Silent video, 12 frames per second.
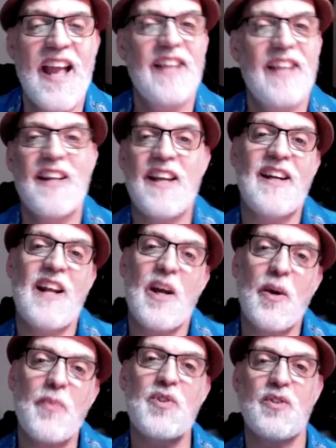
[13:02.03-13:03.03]
And it
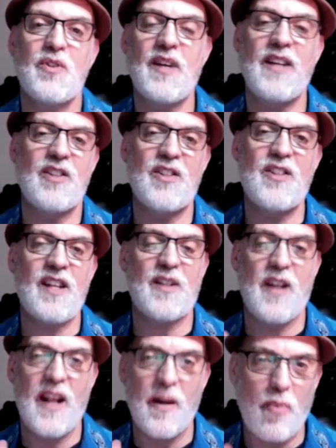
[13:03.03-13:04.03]
helps you, and just at
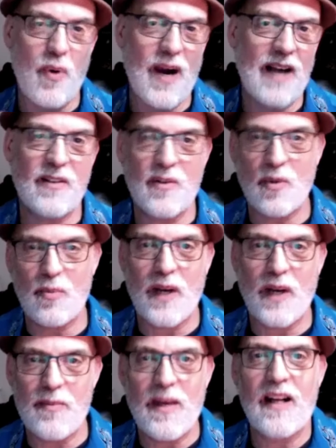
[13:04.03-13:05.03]
a practical,
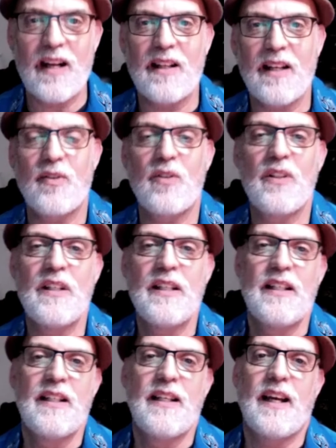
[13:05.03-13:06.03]
pragmatic level,
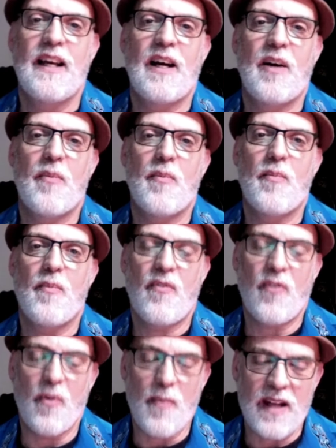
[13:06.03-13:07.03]
for
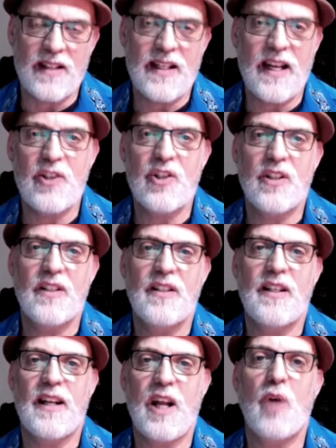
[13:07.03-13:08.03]
meditation, it
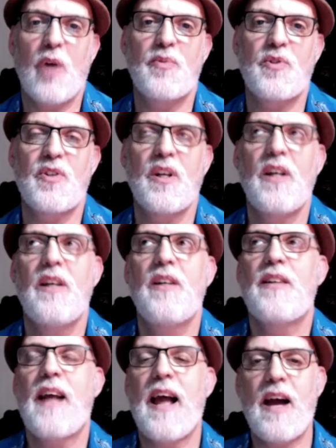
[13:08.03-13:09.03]
helps to
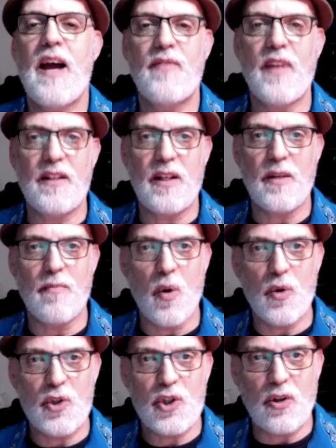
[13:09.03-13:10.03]
have that the
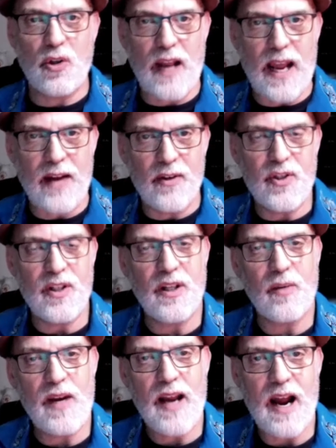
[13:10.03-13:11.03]
emotional energy that
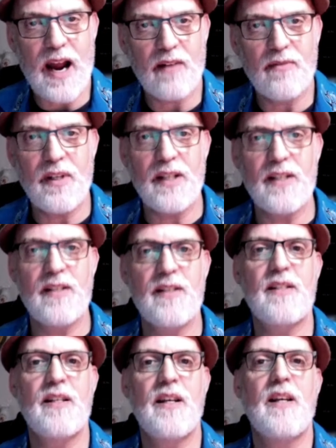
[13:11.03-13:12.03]
we have is
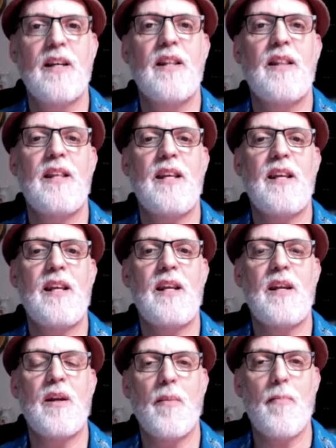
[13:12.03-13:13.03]
the
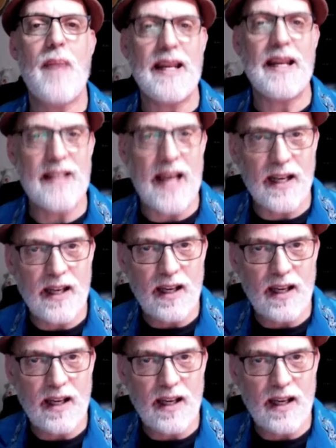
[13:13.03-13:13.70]
magnetic